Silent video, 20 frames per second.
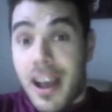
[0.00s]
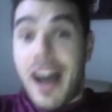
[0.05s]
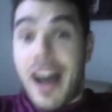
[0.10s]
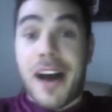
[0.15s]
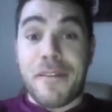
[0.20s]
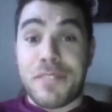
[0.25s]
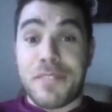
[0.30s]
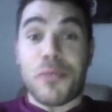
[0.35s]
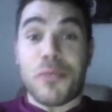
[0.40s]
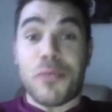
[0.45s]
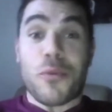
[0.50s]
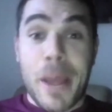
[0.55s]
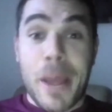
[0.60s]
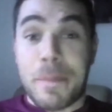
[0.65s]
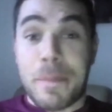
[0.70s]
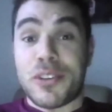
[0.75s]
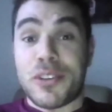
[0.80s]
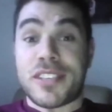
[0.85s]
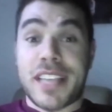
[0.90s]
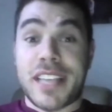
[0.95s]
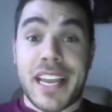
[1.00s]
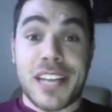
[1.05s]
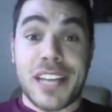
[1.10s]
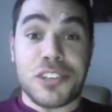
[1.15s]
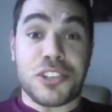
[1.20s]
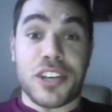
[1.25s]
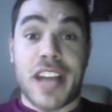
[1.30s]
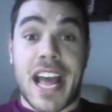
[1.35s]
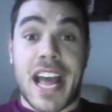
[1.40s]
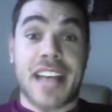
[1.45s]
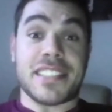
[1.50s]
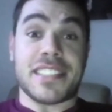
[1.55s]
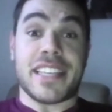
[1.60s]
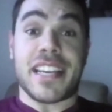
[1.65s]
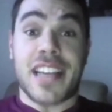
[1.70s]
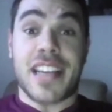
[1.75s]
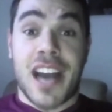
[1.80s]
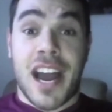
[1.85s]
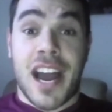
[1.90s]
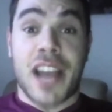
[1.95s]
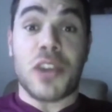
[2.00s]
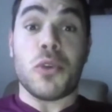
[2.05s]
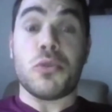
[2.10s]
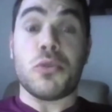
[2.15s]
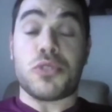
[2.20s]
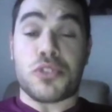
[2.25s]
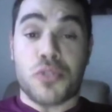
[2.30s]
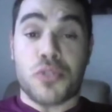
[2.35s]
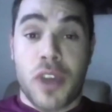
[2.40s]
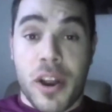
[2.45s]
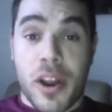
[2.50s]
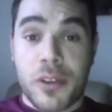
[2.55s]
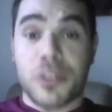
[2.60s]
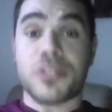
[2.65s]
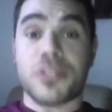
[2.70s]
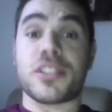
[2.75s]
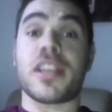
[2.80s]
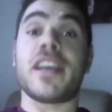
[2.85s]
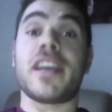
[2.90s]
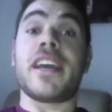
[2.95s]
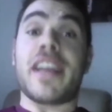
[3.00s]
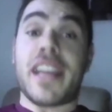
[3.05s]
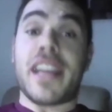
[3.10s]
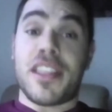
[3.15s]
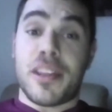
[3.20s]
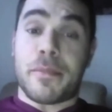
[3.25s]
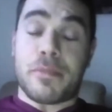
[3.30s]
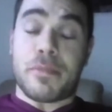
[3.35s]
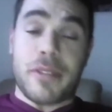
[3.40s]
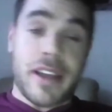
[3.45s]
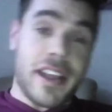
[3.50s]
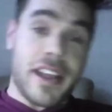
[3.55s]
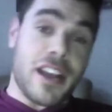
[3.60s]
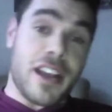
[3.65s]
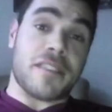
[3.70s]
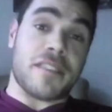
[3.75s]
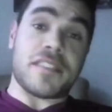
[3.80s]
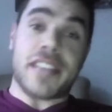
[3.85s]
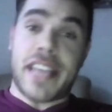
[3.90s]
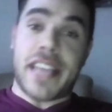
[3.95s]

of the reputation as a guy who struggles in the playoffs.